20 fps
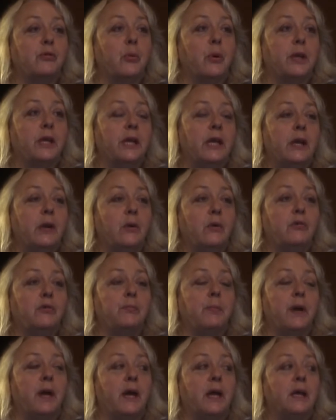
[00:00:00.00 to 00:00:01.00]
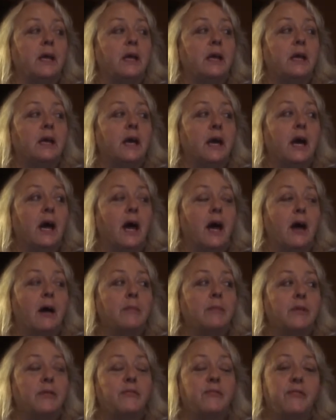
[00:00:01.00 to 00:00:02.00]
20 years, but
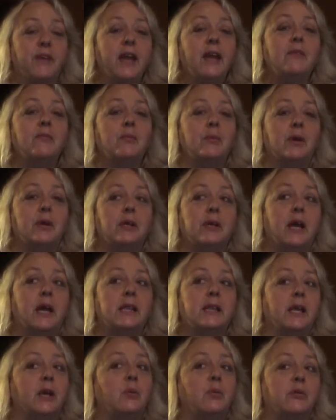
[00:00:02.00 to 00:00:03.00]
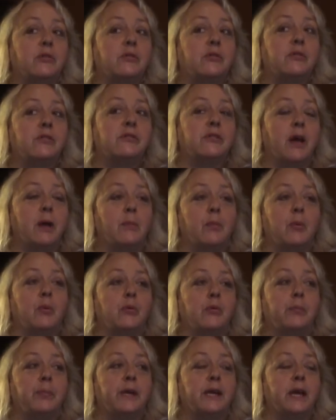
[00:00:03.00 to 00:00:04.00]
the favorite, I think, was the
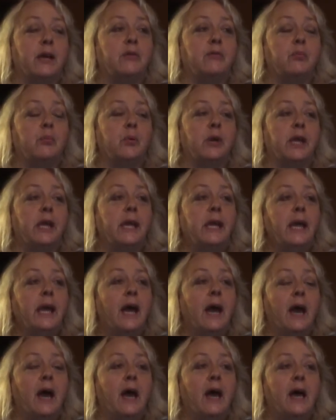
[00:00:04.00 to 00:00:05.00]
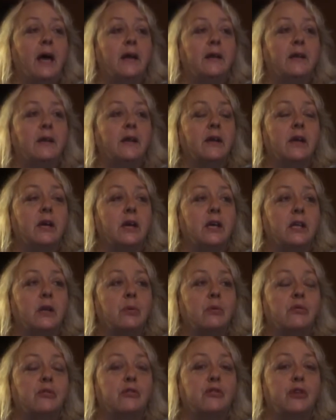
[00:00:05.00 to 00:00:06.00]
summer because there
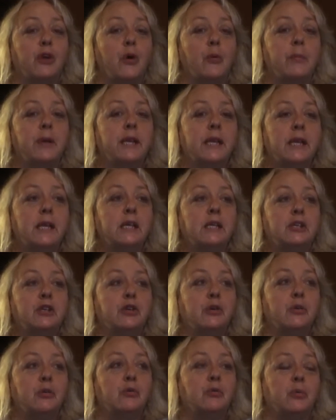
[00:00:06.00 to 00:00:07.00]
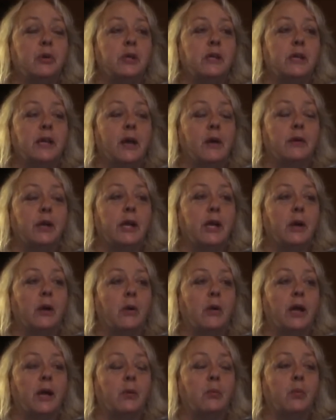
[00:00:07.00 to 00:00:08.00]
were so many children down
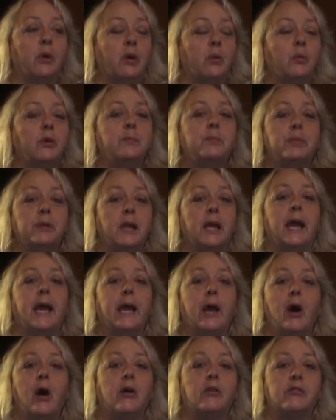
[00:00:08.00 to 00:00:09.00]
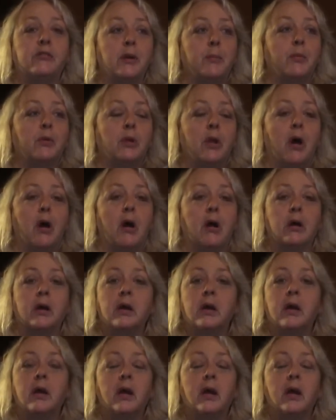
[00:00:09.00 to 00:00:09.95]
here, and we would play all summer long,